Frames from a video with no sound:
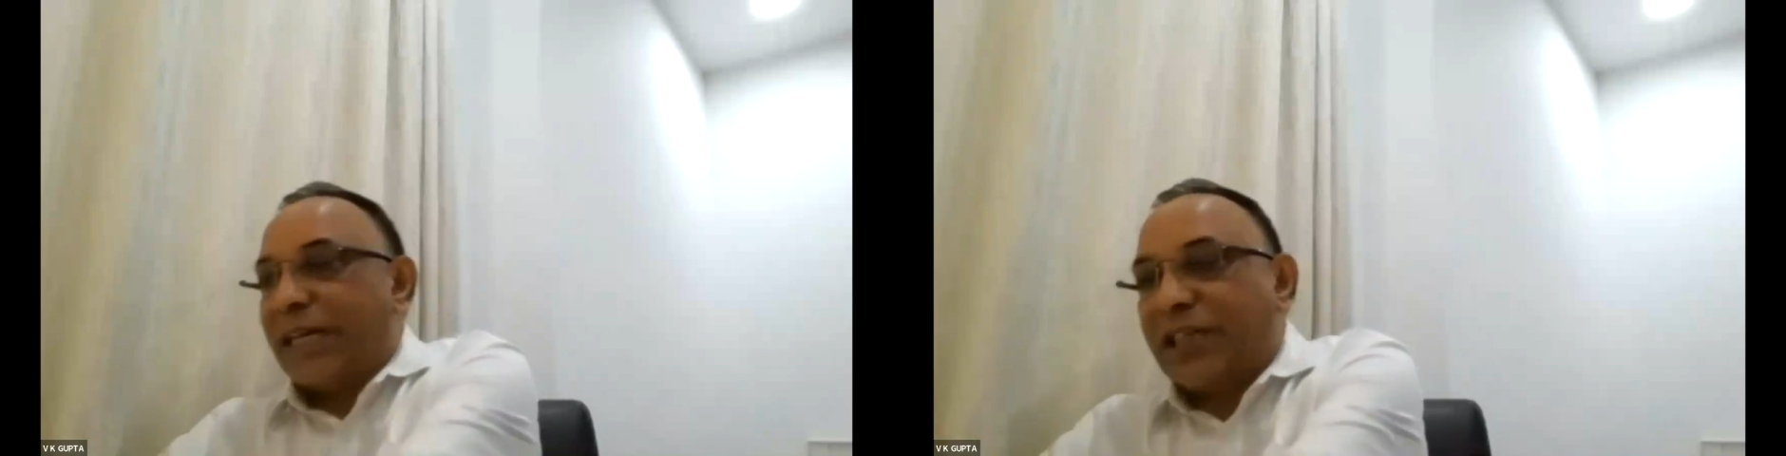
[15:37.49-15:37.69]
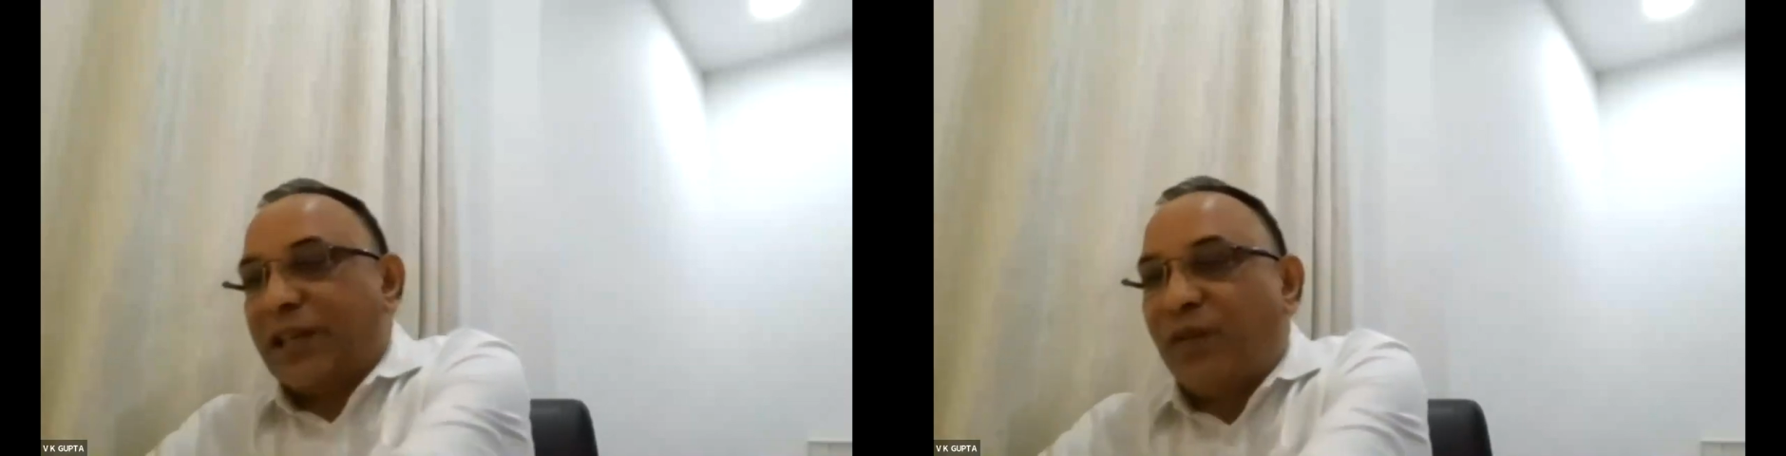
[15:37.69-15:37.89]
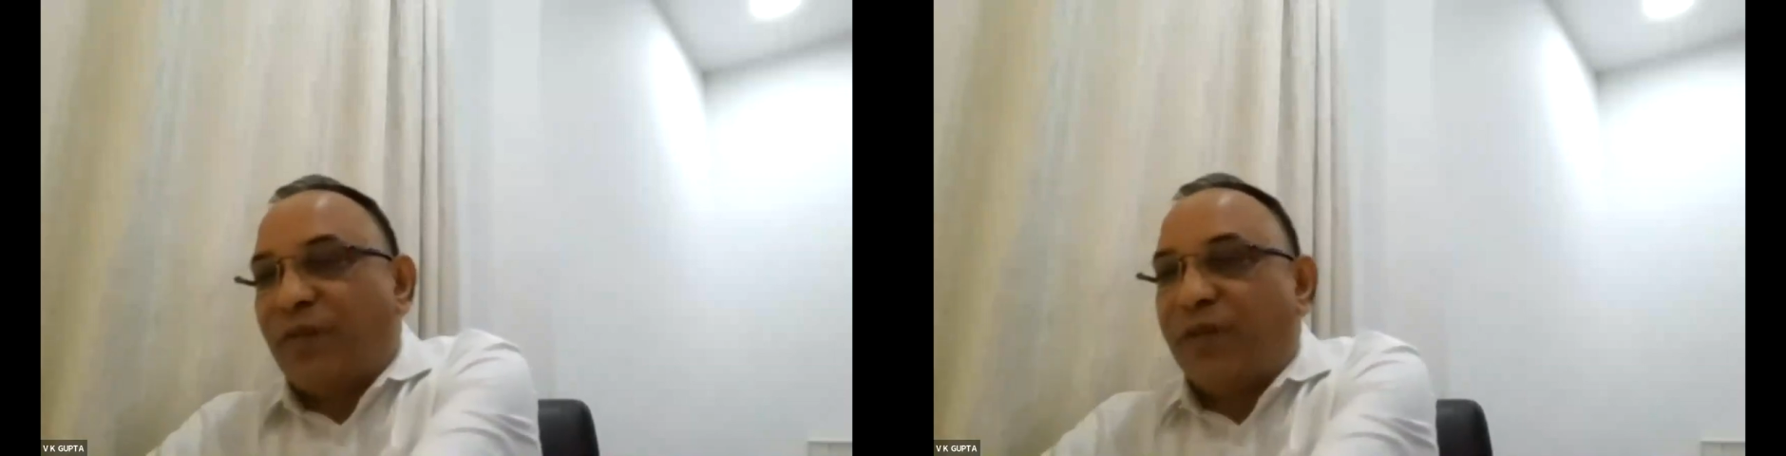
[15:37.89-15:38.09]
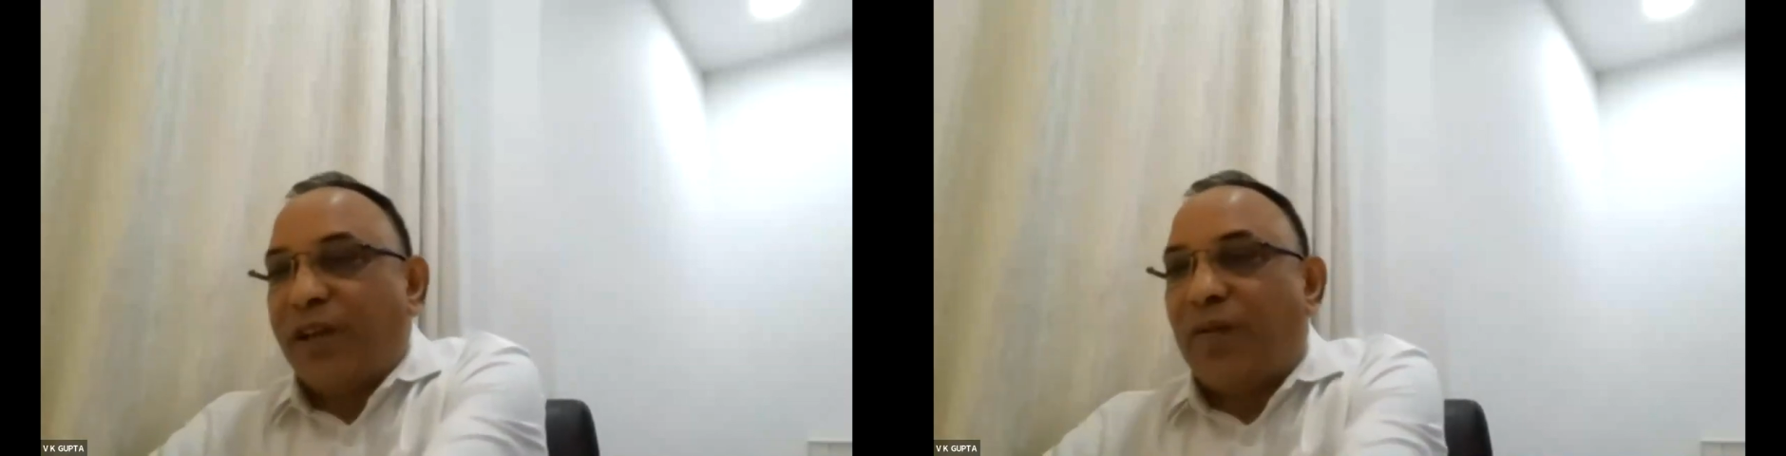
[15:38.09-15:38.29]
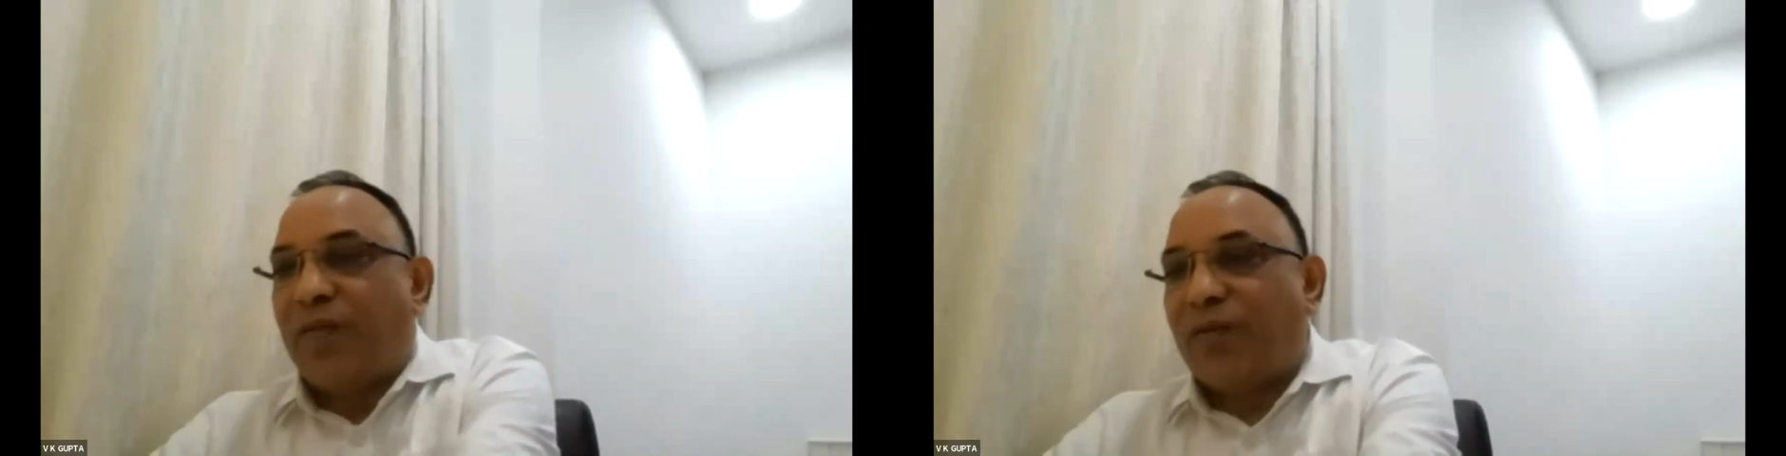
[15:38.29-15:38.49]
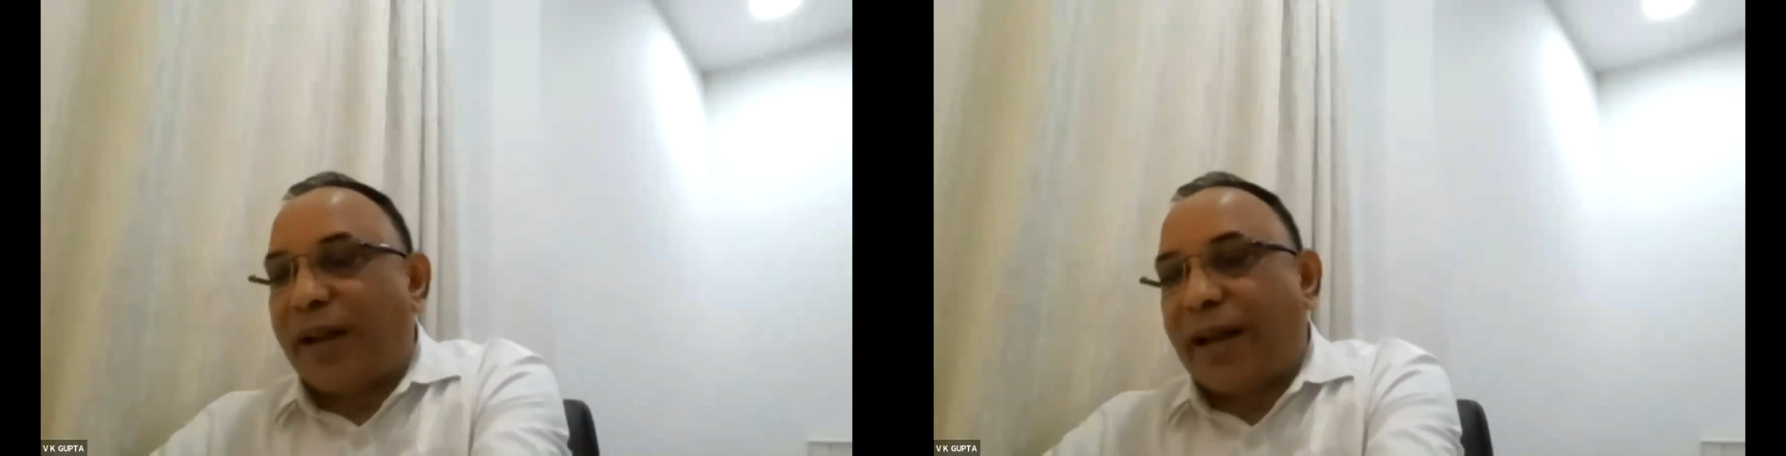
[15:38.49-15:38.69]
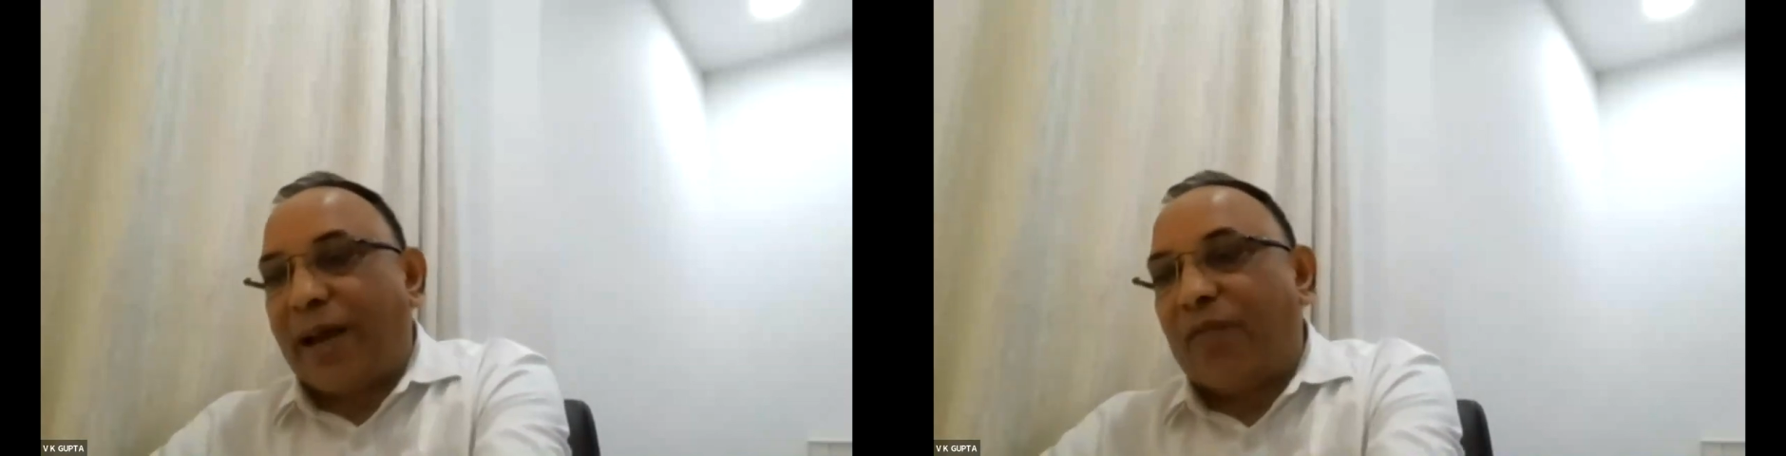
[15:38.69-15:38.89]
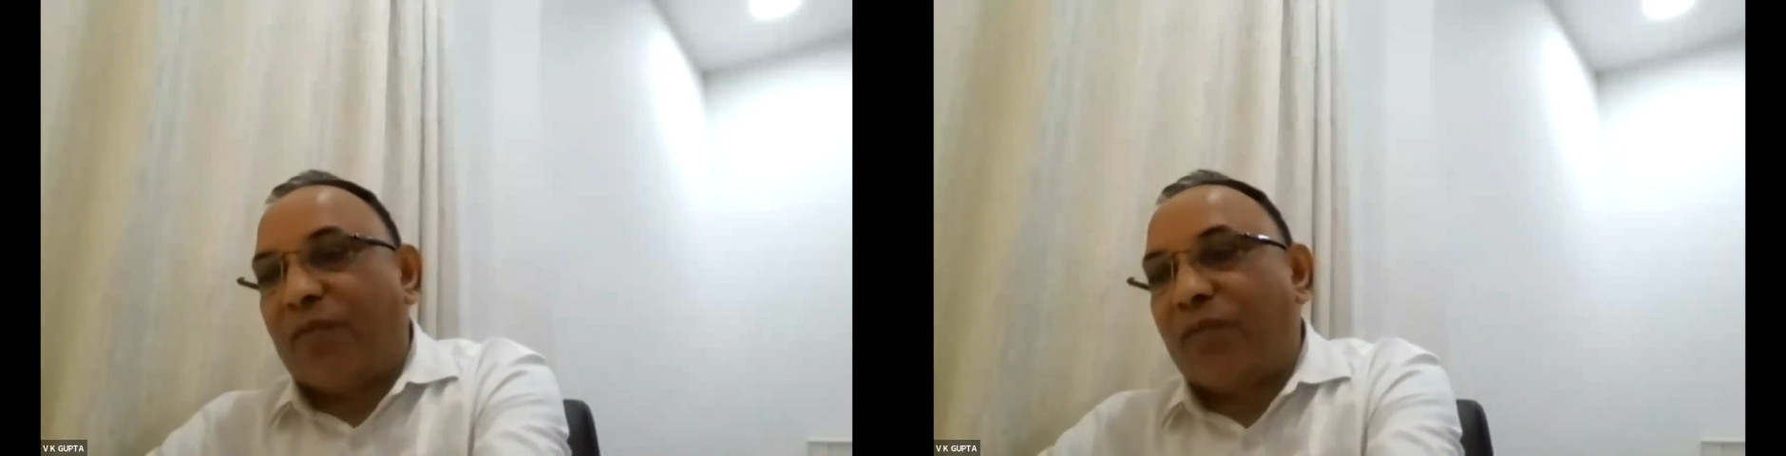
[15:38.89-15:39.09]
Section 15,
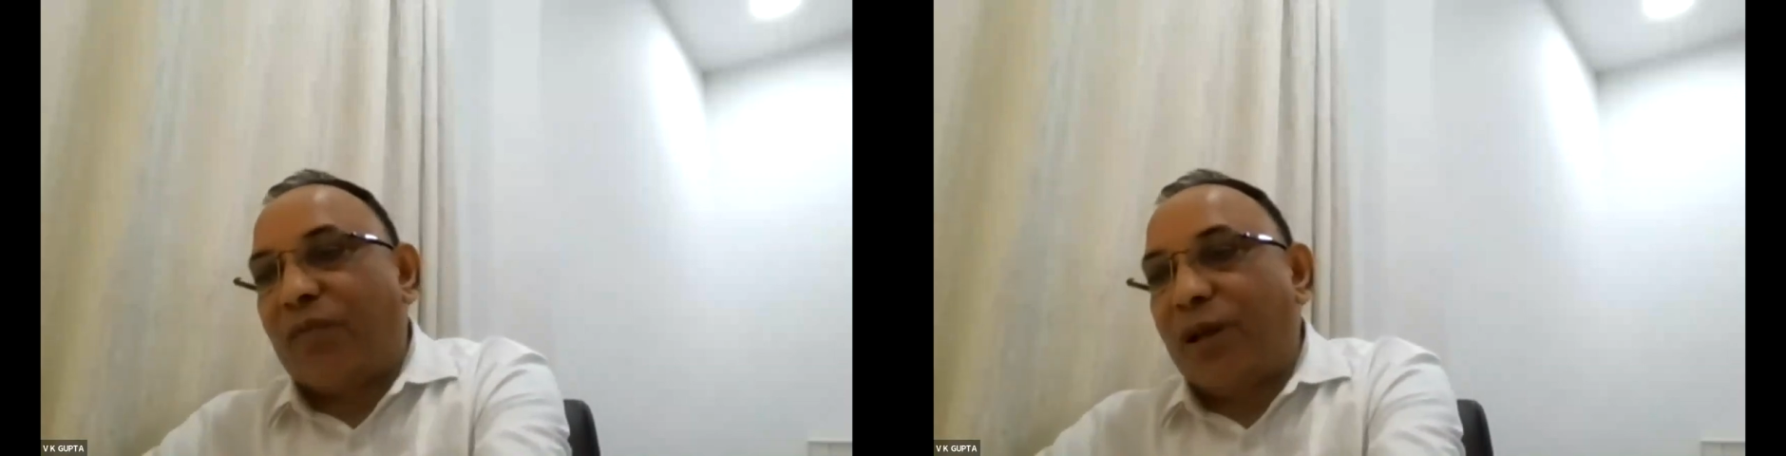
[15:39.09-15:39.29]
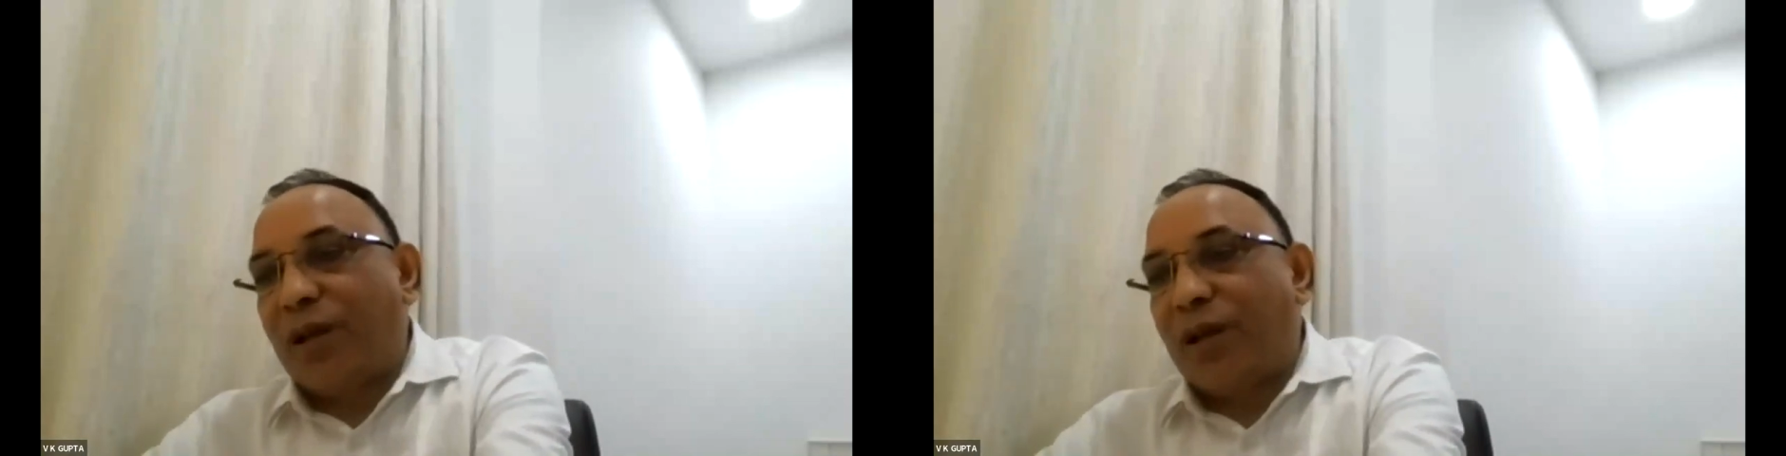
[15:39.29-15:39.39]
1F.